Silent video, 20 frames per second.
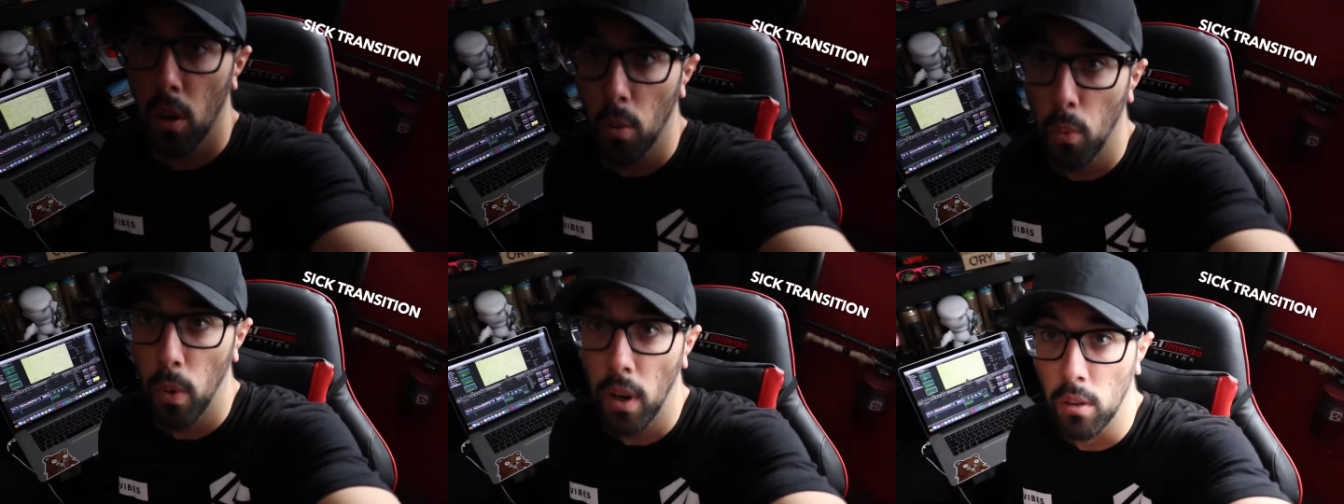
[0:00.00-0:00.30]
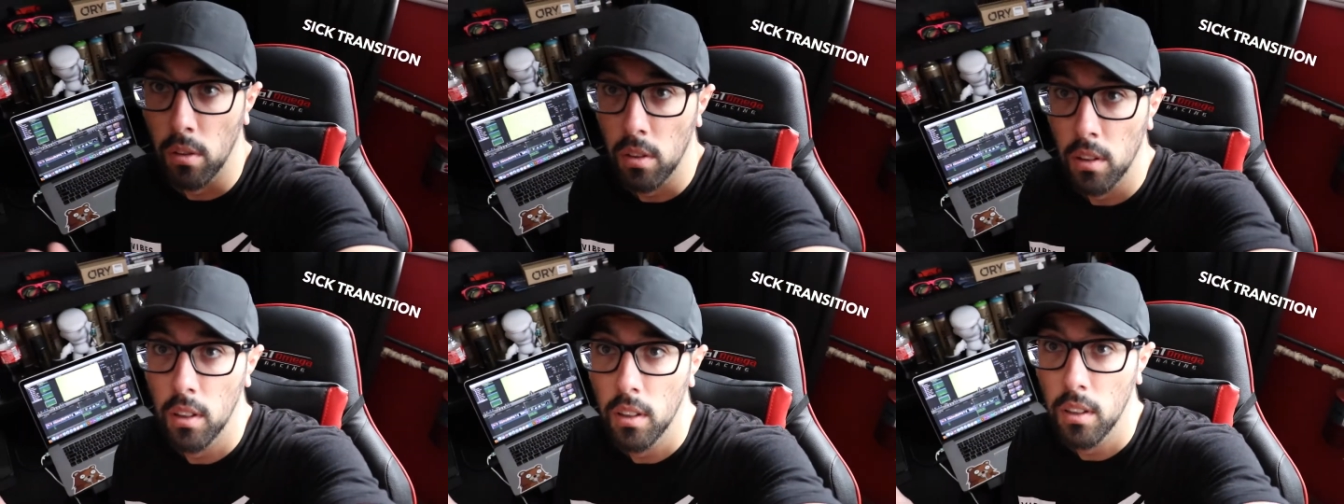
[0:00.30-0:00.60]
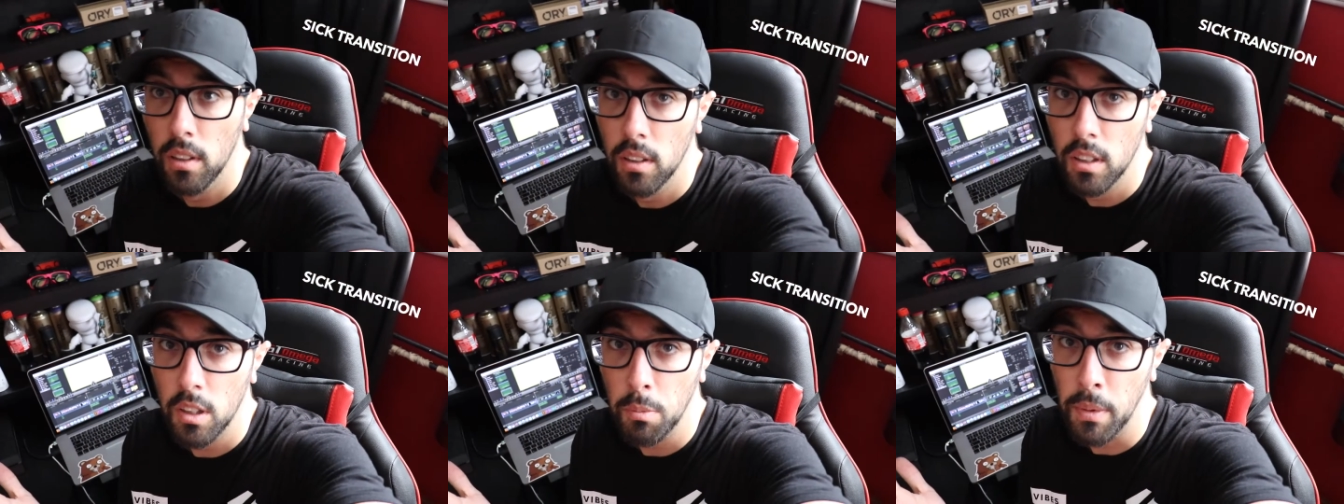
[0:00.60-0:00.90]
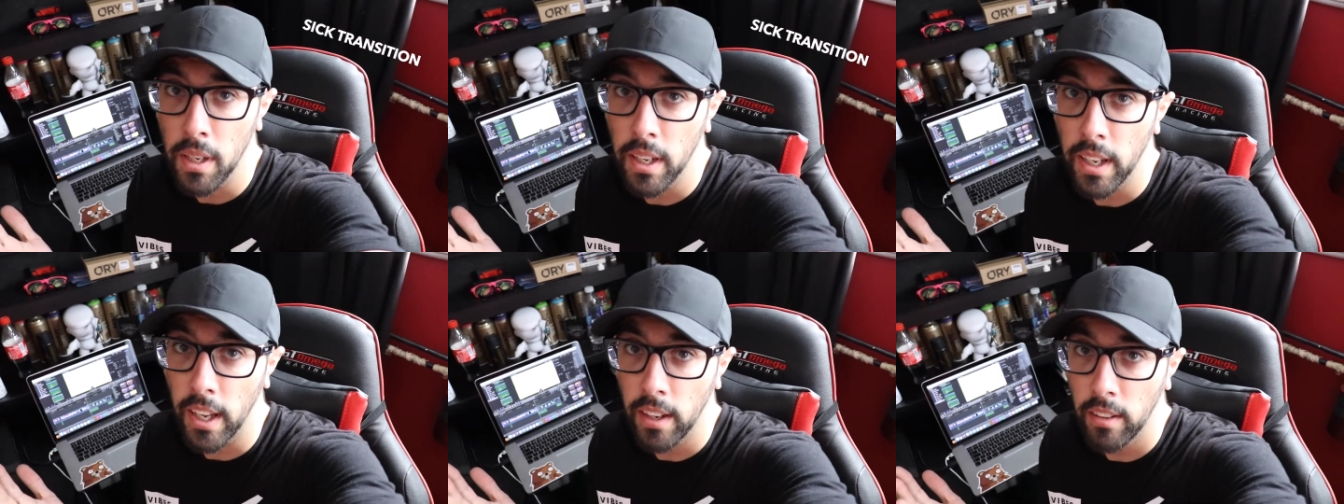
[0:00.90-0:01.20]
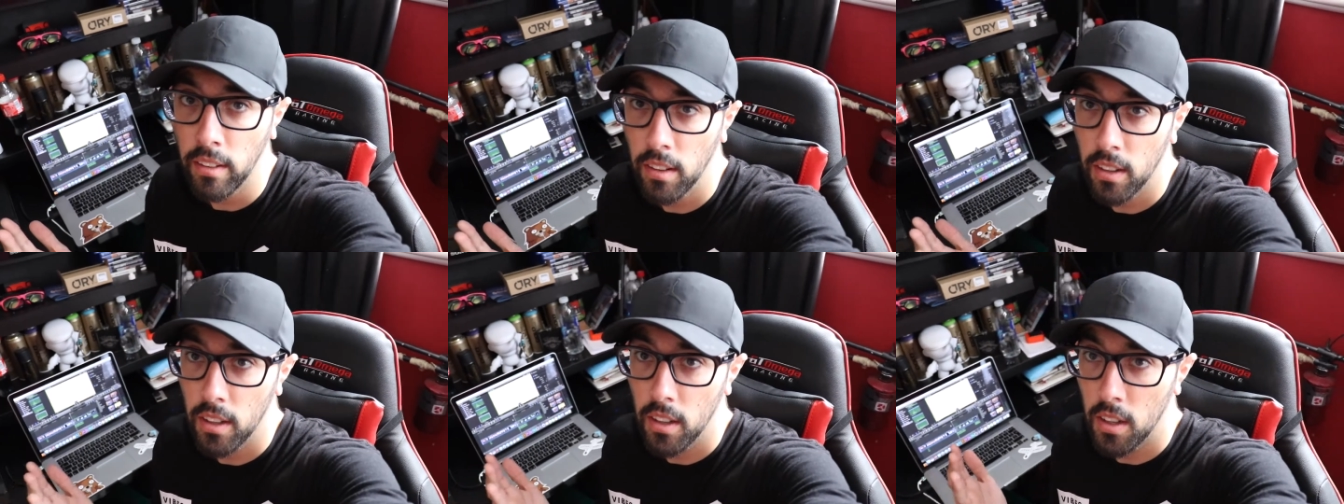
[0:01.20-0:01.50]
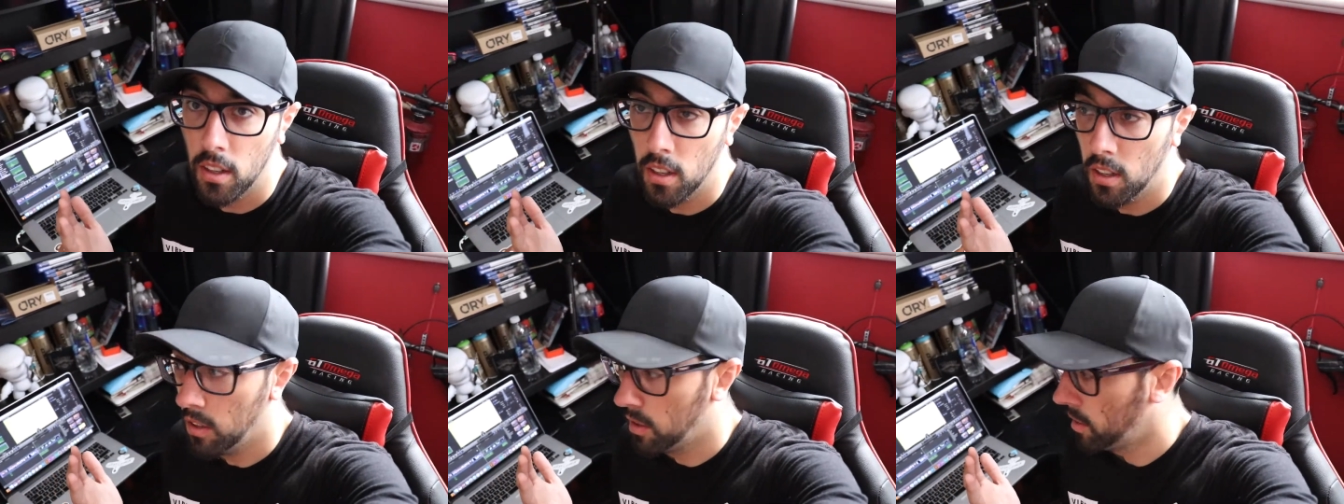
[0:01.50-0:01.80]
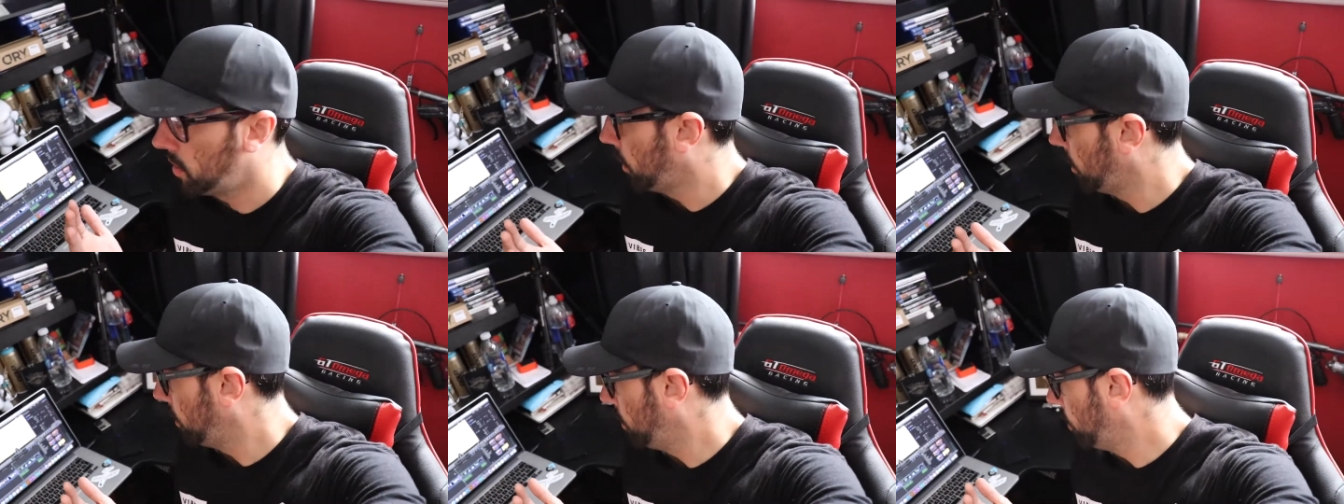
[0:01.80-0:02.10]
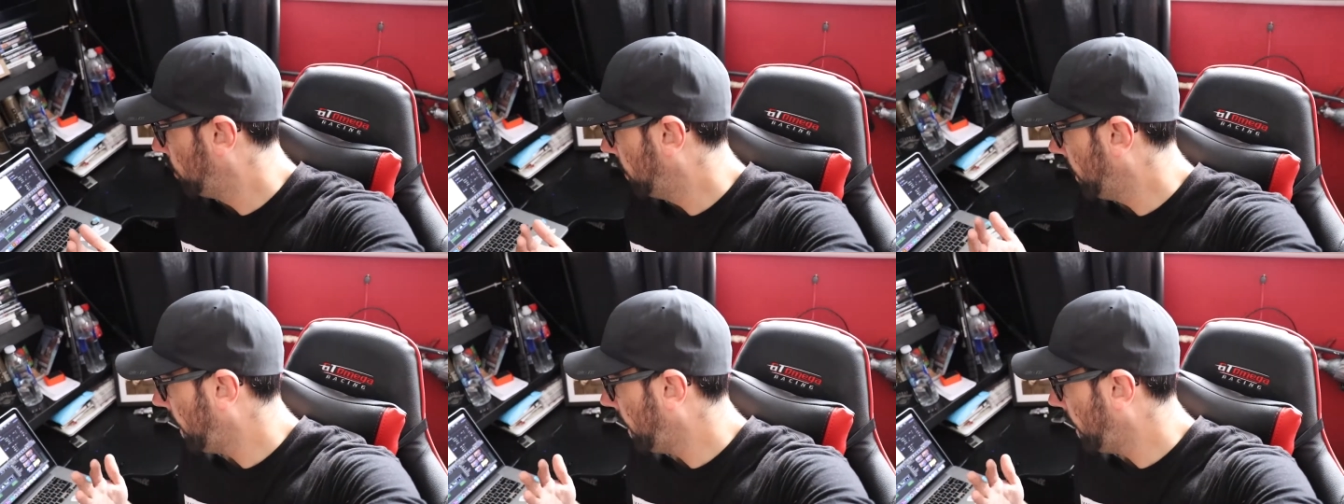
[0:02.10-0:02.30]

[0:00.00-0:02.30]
Well, it's me again. So